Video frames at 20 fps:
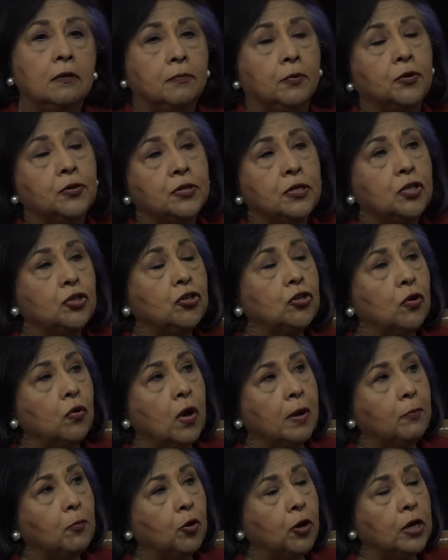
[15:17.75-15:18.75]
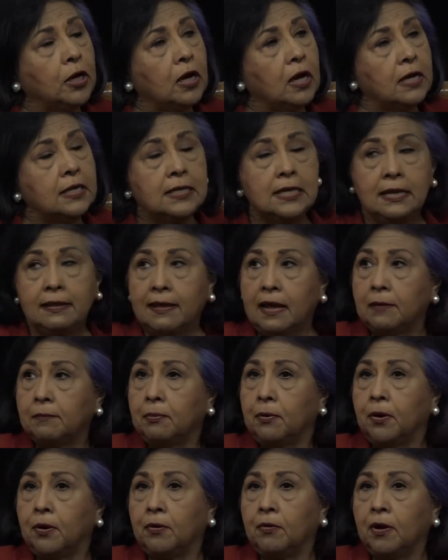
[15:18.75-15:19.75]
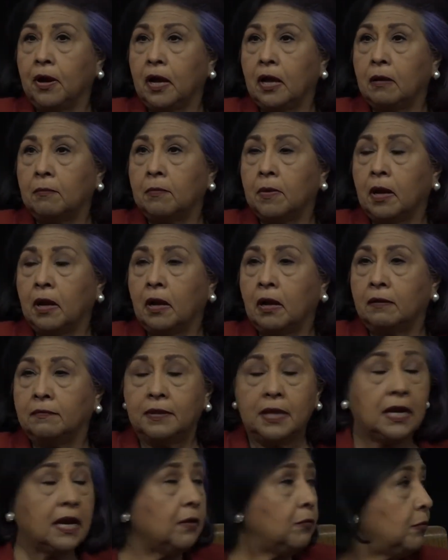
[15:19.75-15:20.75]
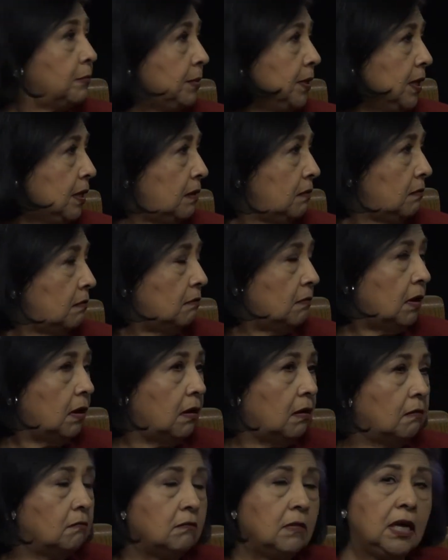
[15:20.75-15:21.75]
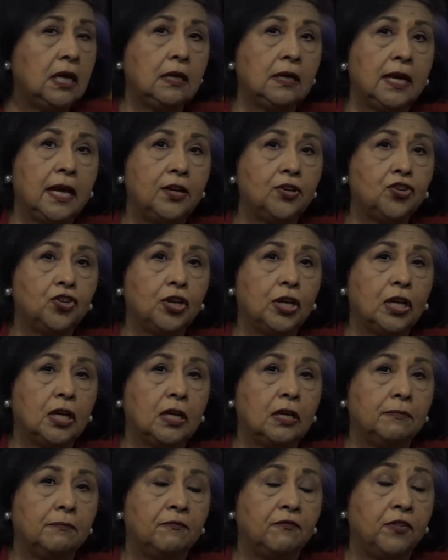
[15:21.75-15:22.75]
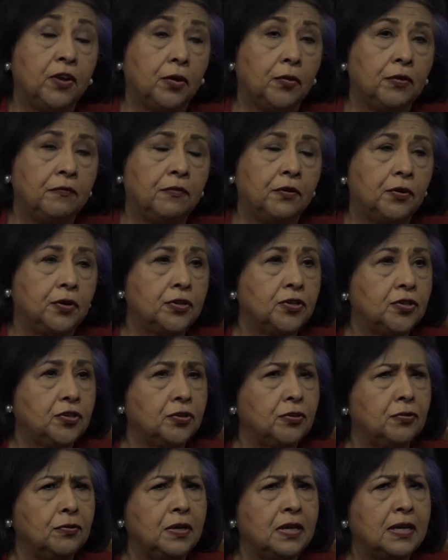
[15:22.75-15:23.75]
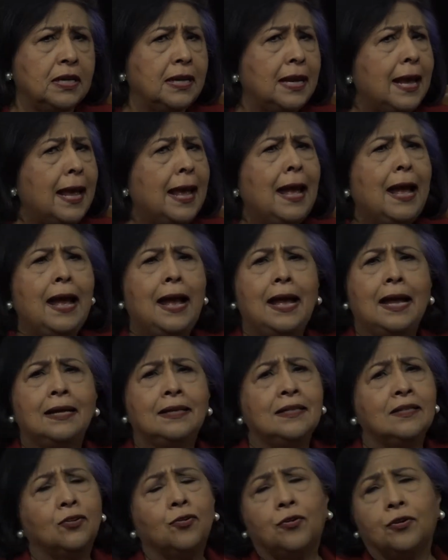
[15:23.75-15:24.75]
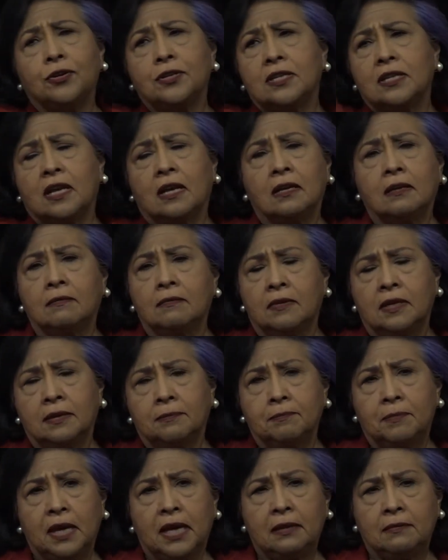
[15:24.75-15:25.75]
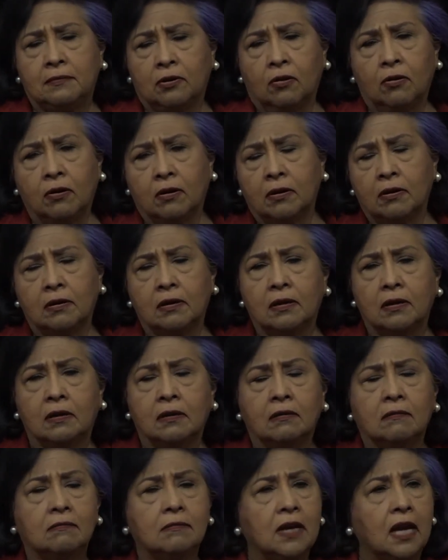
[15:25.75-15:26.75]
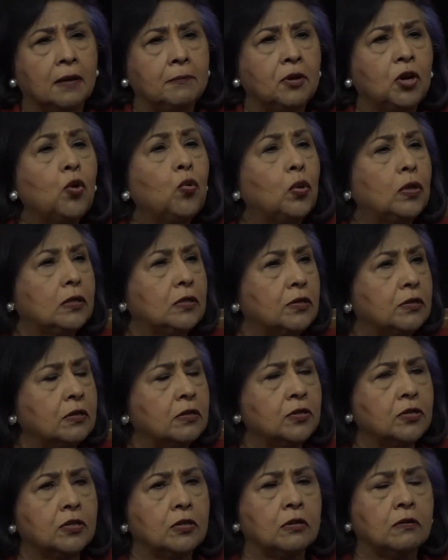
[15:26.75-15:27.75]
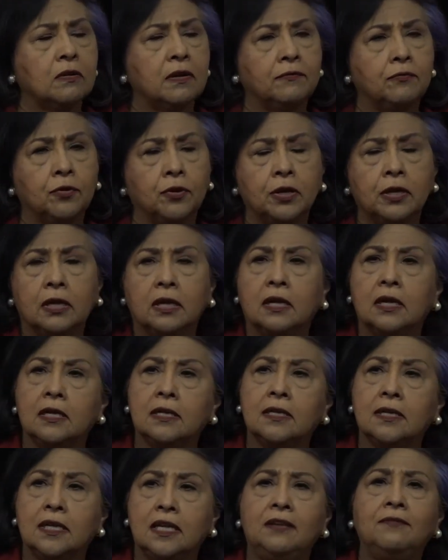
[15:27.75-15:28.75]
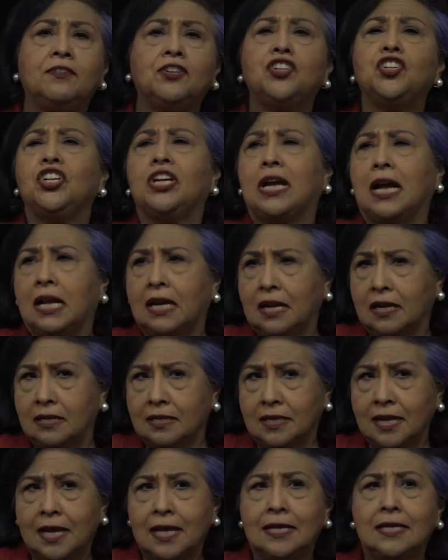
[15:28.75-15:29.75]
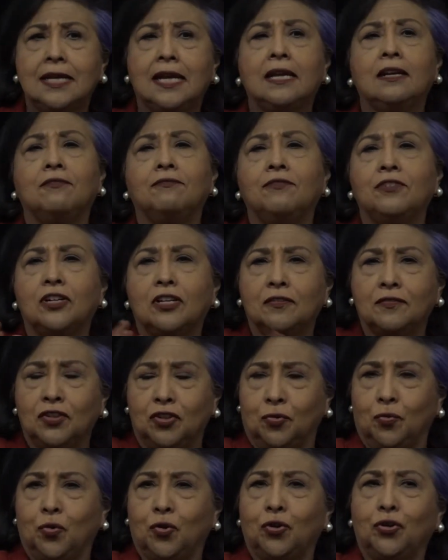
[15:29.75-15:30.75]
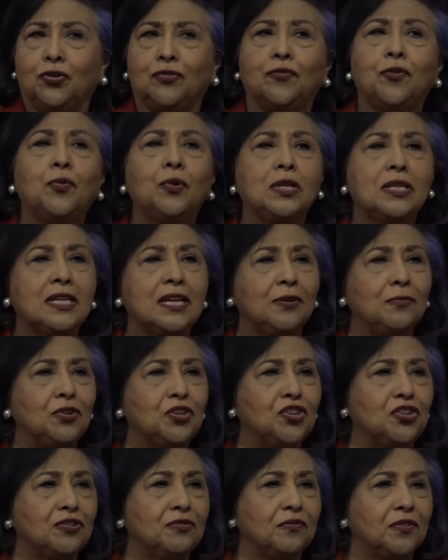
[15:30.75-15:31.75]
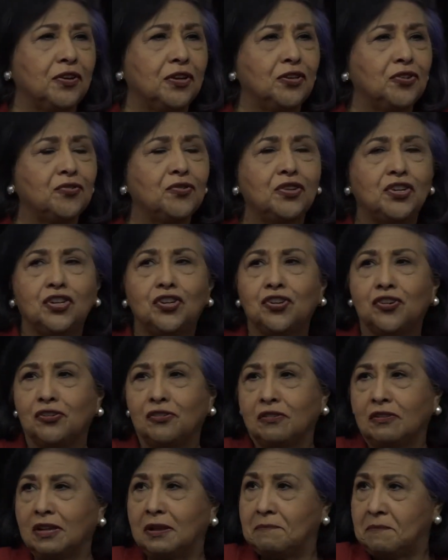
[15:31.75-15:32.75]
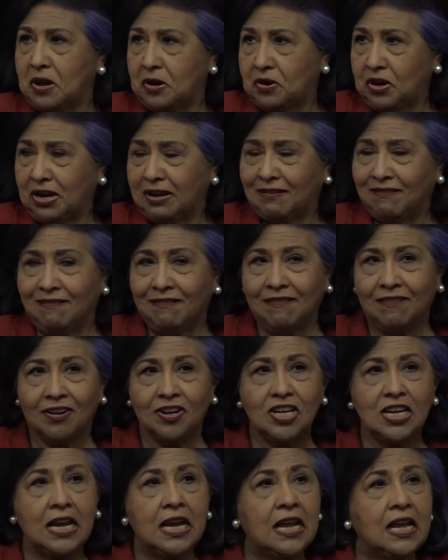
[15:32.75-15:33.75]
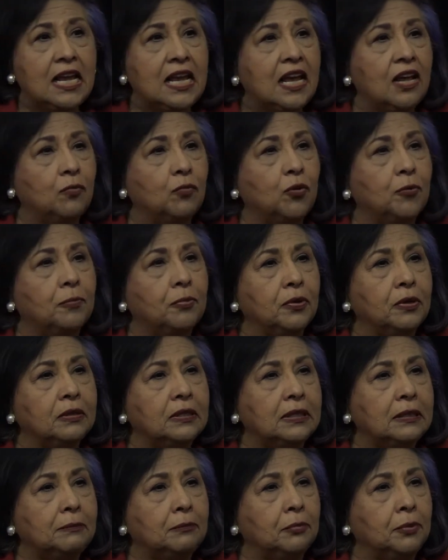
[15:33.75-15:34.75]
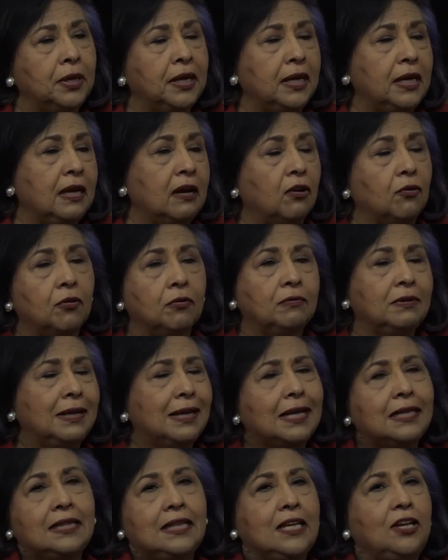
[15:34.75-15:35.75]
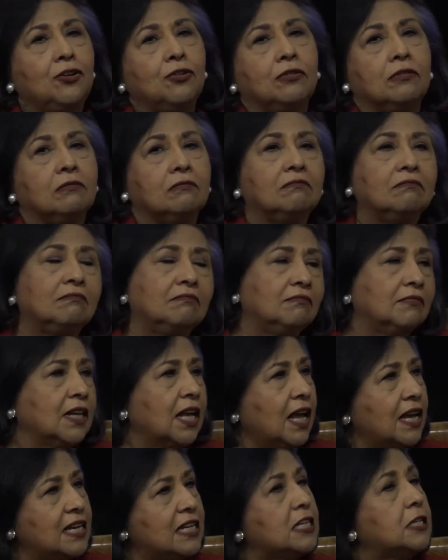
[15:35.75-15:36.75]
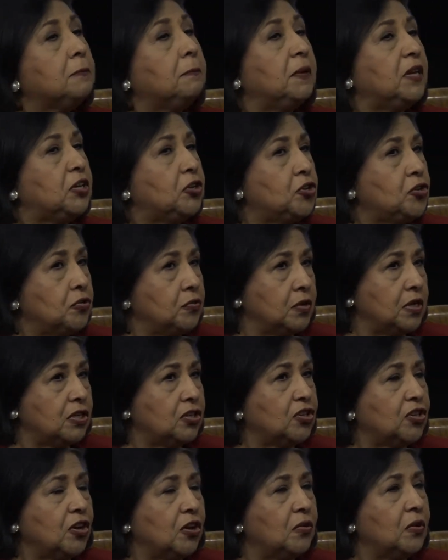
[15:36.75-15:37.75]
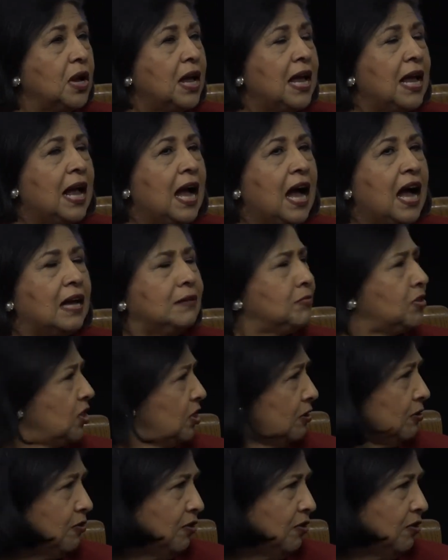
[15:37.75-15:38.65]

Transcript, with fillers: and so I'm organizing that program uh, that I will be um, engaging in very, very soon. And, and of course, I'm, at heart, um, I'm a quilter, so I've organized even Chicanas to get involved in the world of quilting, which is a very traditional American art. And we're bringing our own Latino kind of spin to it. So I'm still